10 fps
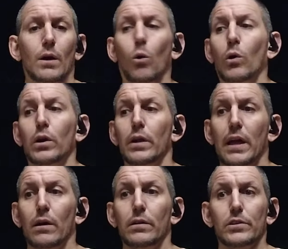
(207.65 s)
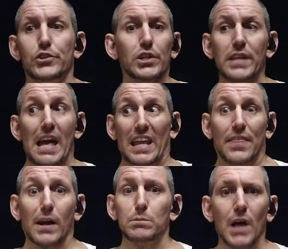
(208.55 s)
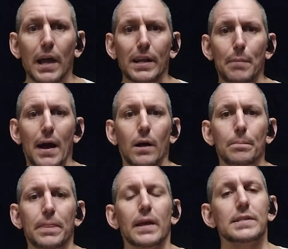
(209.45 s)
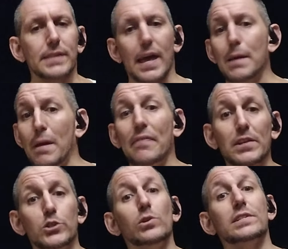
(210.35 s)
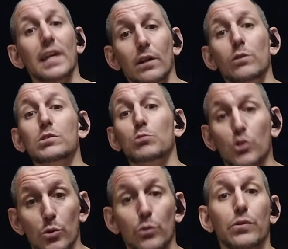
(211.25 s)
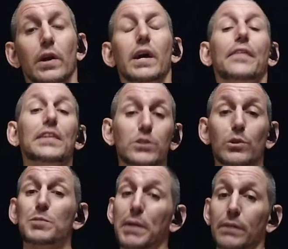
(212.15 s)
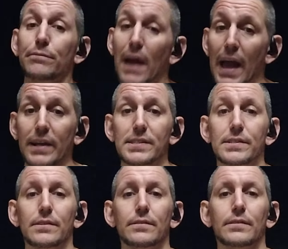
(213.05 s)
or just anything I'm talking about, say, hey man, this dude is telling you some truth. This dude is speaking facts.